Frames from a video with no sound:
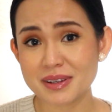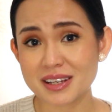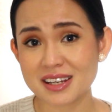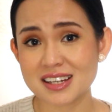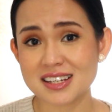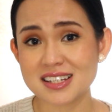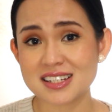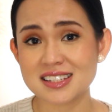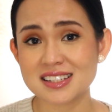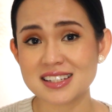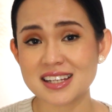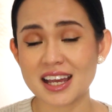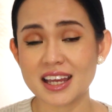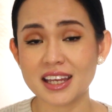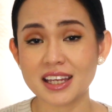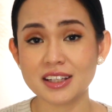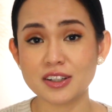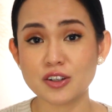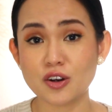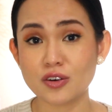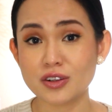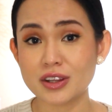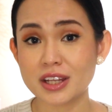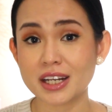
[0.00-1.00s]
because I
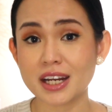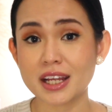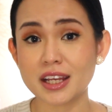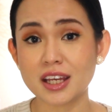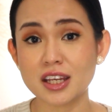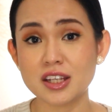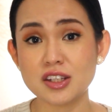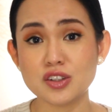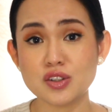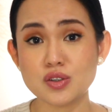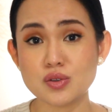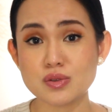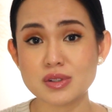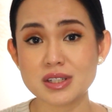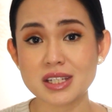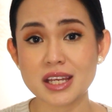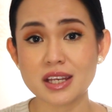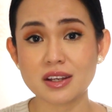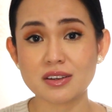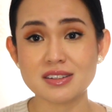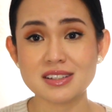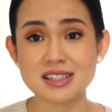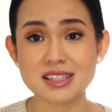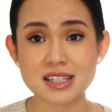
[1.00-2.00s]
know that I can use
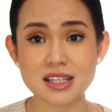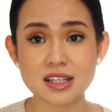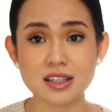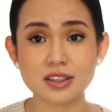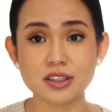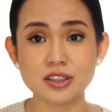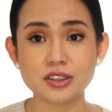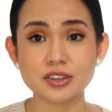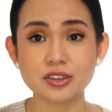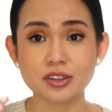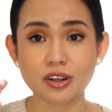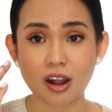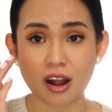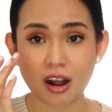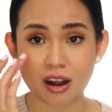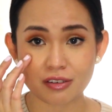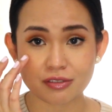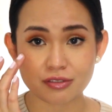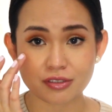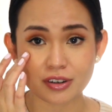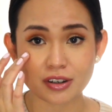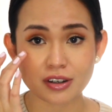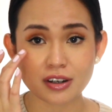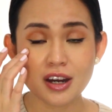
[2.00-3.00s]
a concealer to
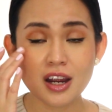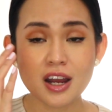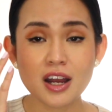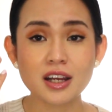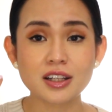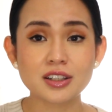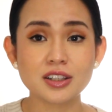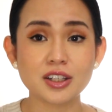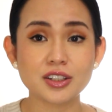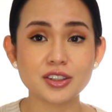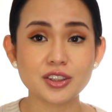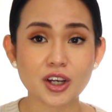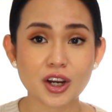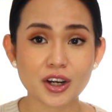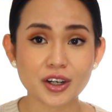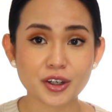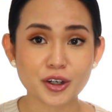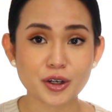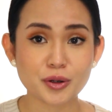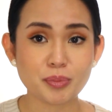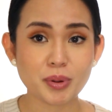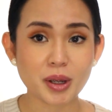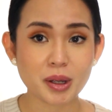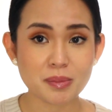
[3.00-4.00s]
cover the
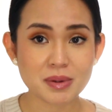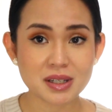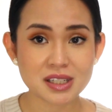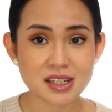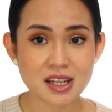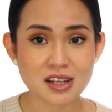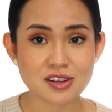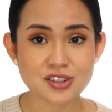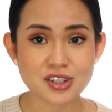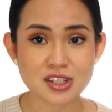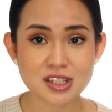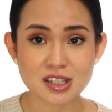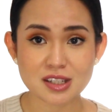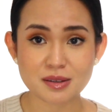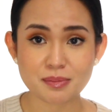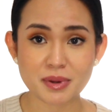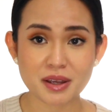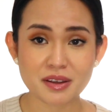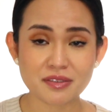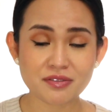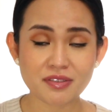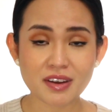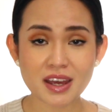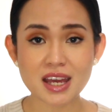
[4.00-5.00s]
darker pigmentations on
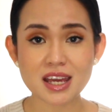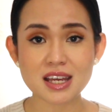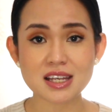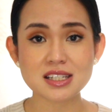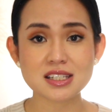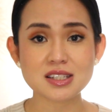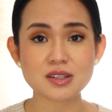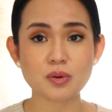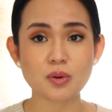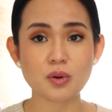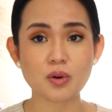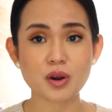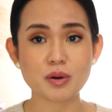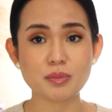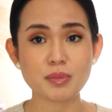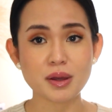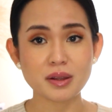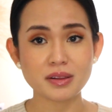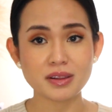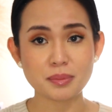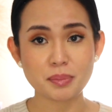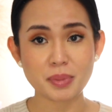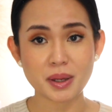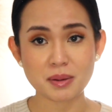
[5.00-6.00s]
my face or
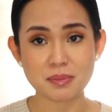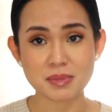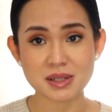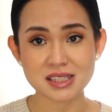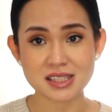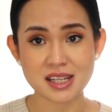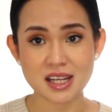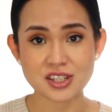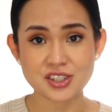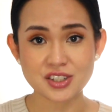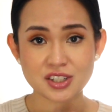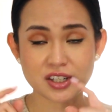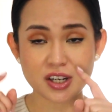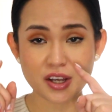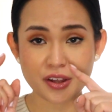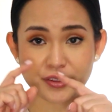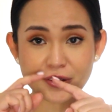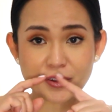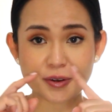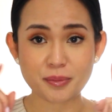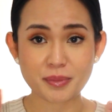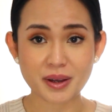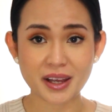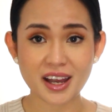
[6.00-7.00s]
my, the pigmentation
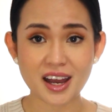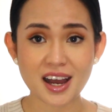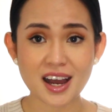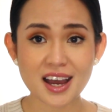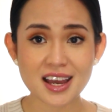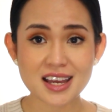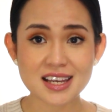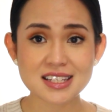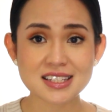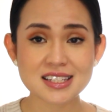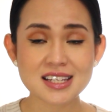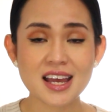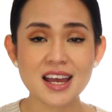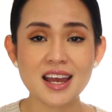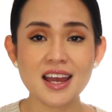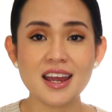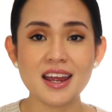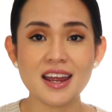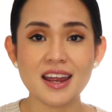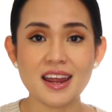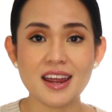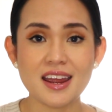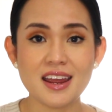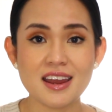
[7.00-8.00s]
under my eyes,
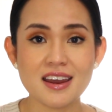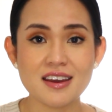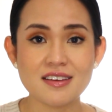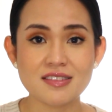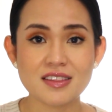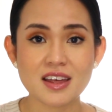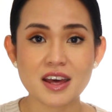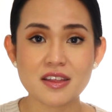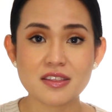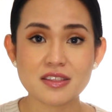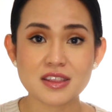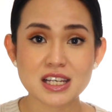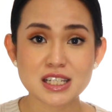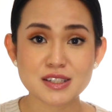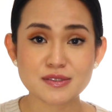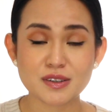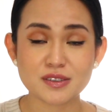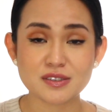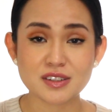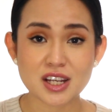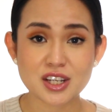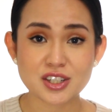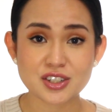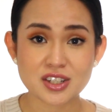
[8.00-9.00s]
and this
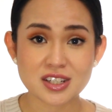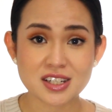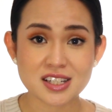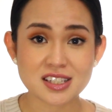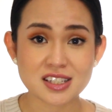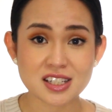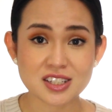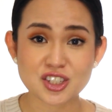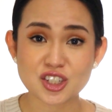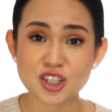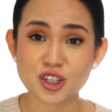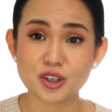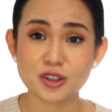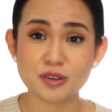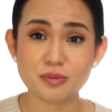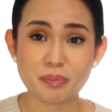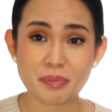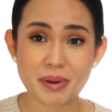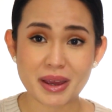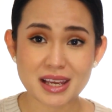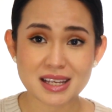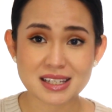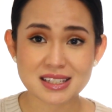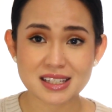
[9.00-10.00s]
foundation is such a
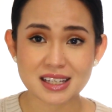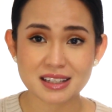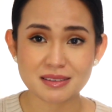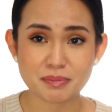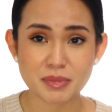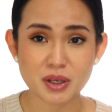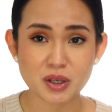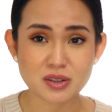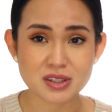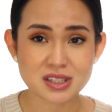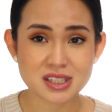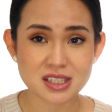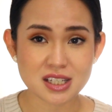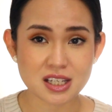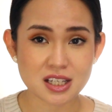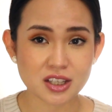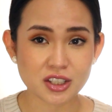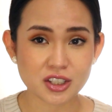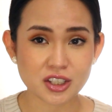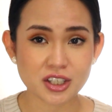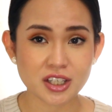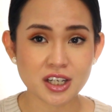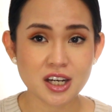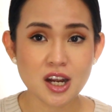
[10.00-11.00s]
good base that my
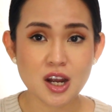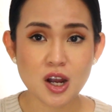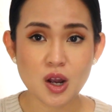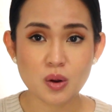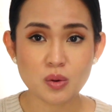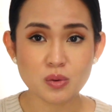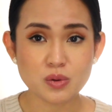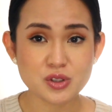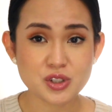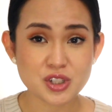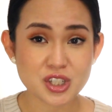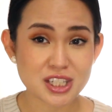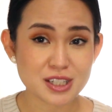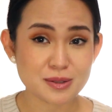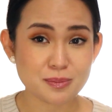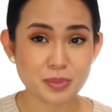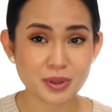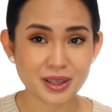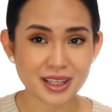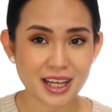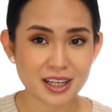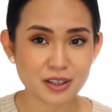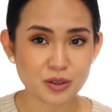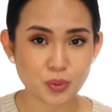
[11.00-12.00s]
concealer would just
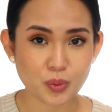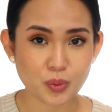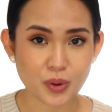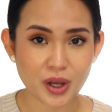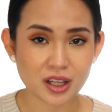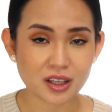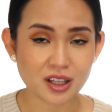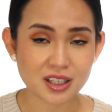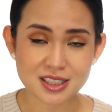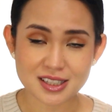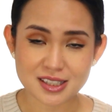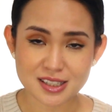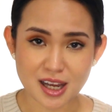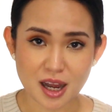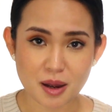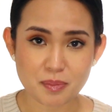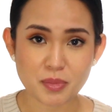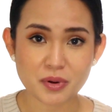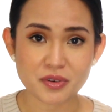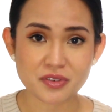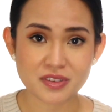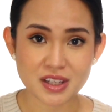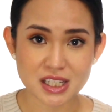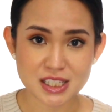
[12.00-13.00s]
blend well on
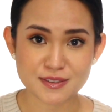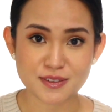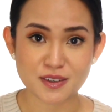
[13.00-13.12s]
top of this